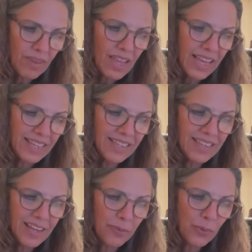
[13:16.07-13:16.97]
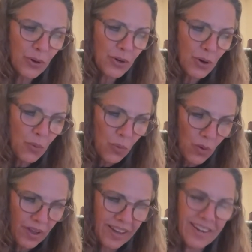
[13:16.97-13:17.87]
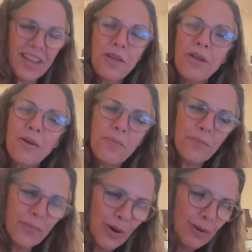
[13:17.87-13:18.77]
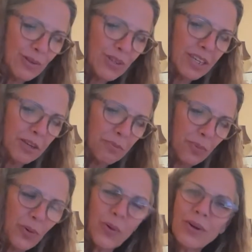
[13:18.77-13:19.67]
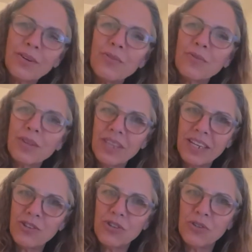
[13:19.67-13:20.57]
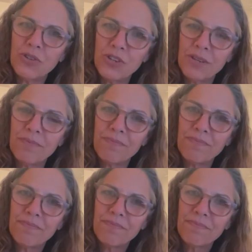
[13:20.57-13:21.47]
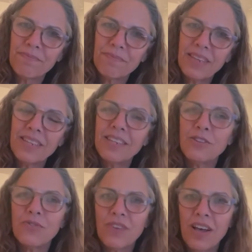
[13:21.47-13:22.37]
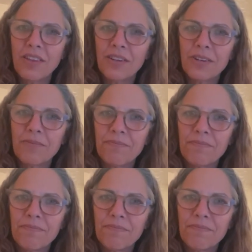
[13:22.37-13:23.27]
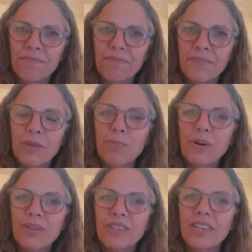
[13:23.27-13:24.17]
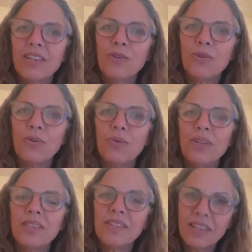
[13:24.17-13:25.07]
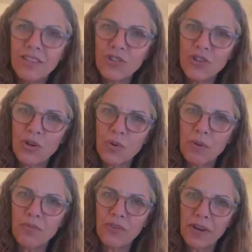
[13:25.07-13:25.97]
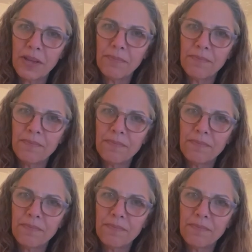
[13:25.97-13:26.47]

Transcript: His #1 most important relationship is his father, the person who didn't show up for him.